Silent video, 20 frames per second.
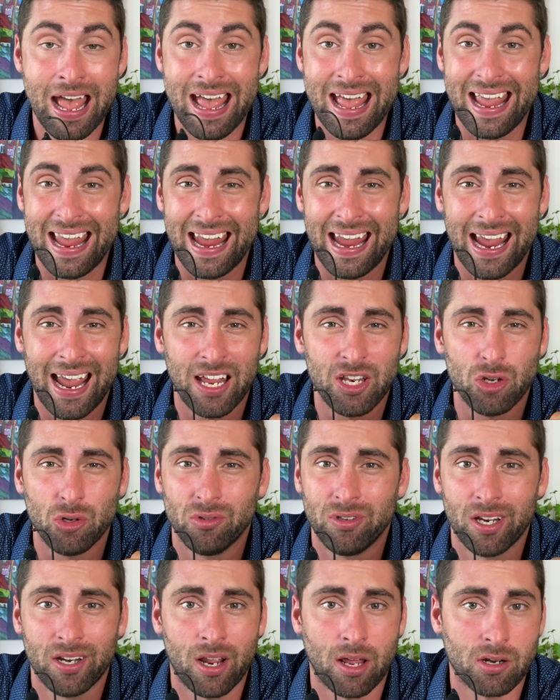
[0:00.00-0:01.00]
and you
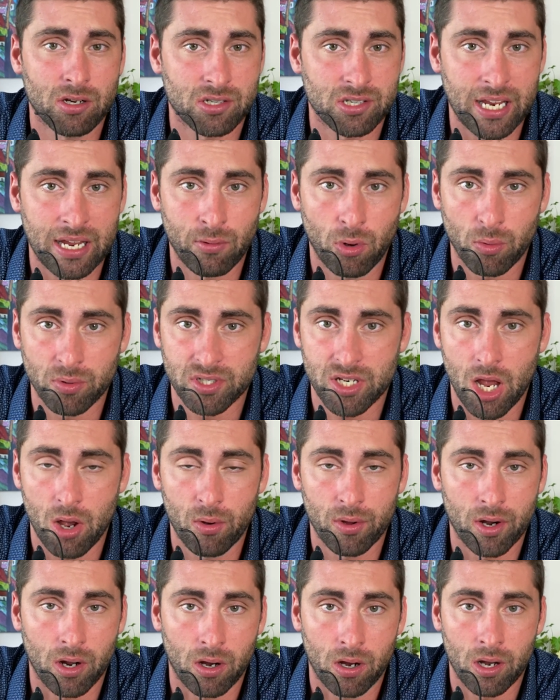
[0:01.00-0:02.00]
didn't understand what was
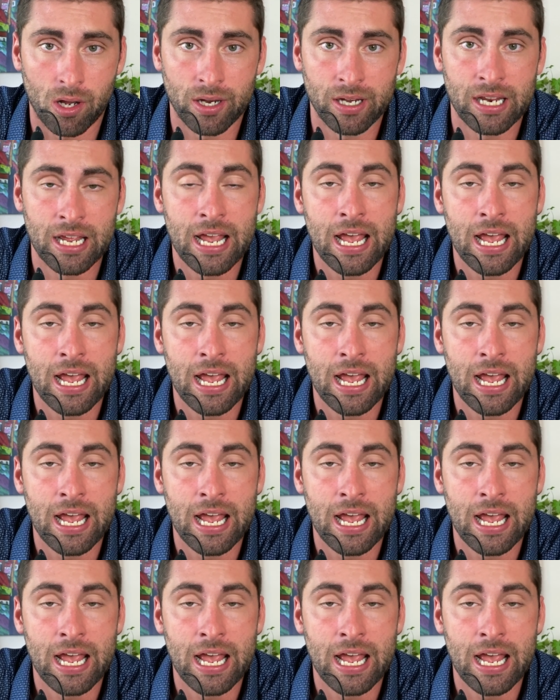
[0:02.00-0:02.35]
going on